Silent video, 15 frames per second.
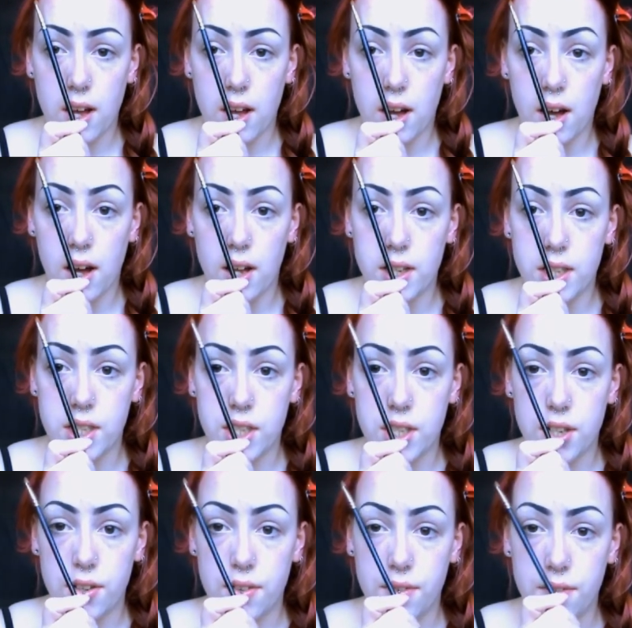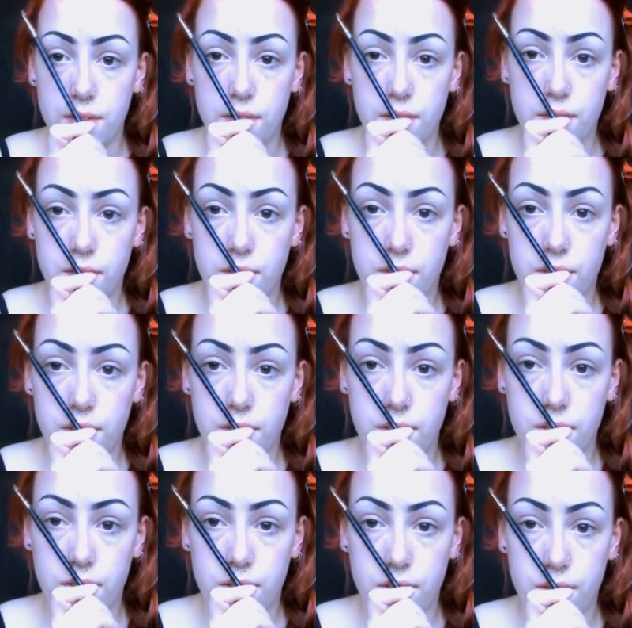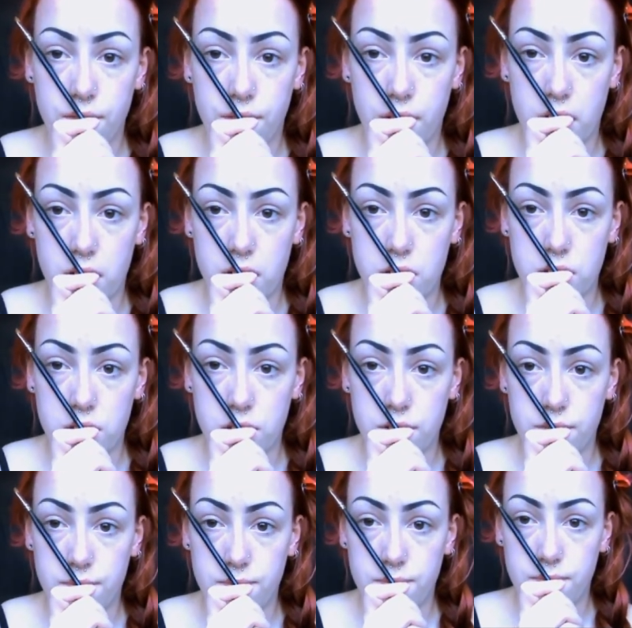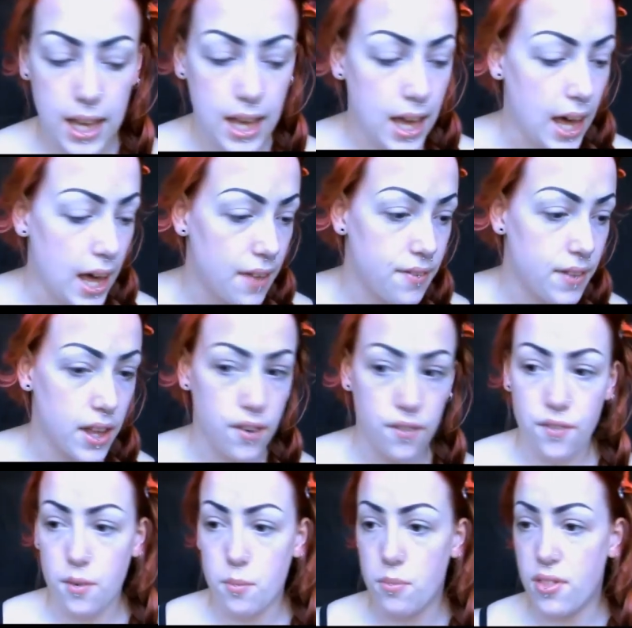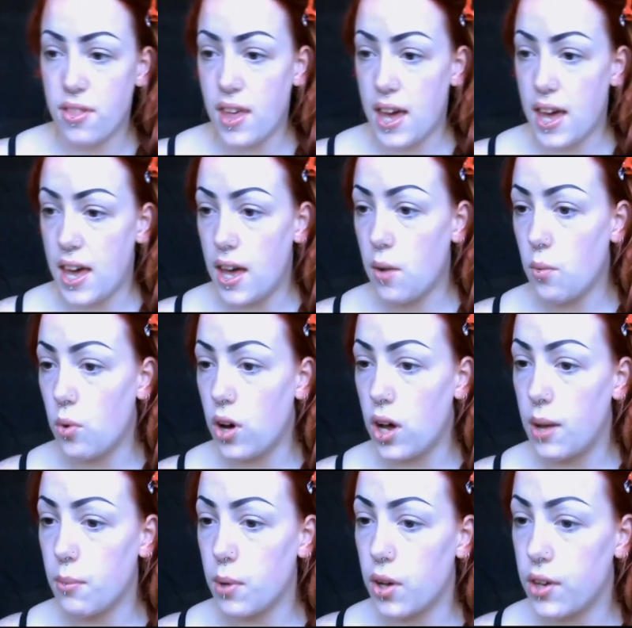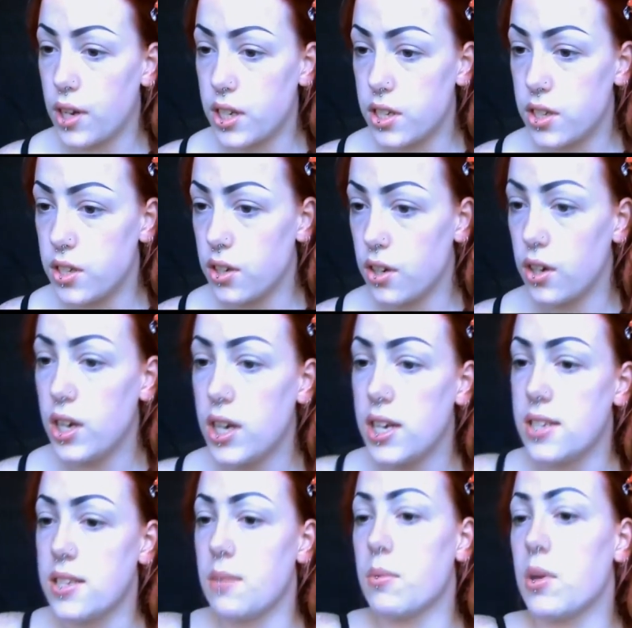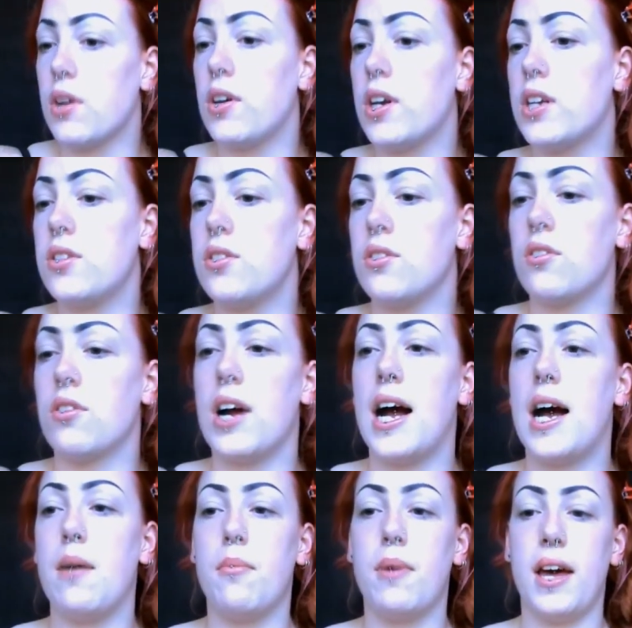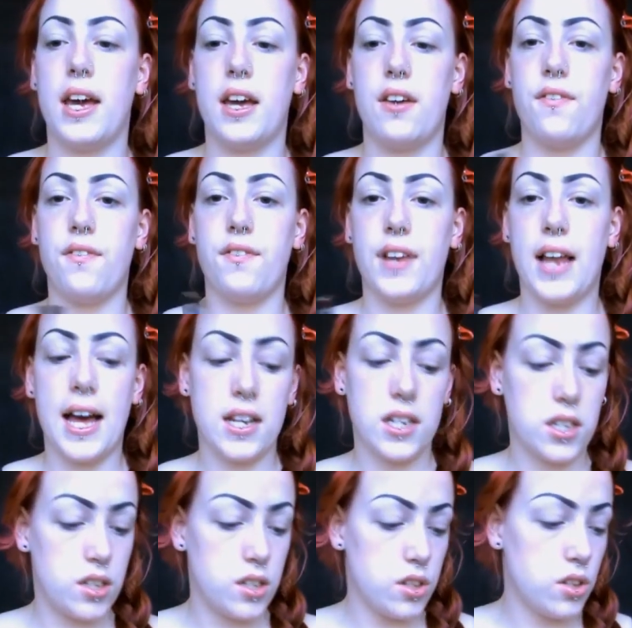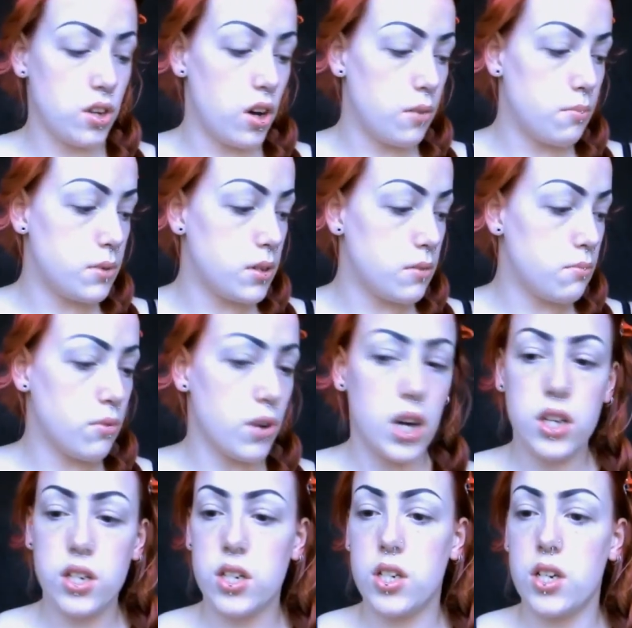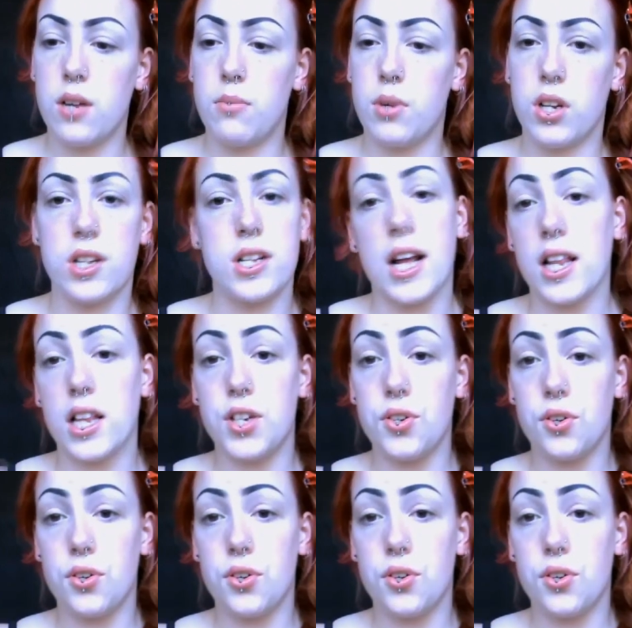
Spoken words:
arch, finish. And then from there, what I'm going to do is I'm going to grab a flat topped brush. I'm not exactly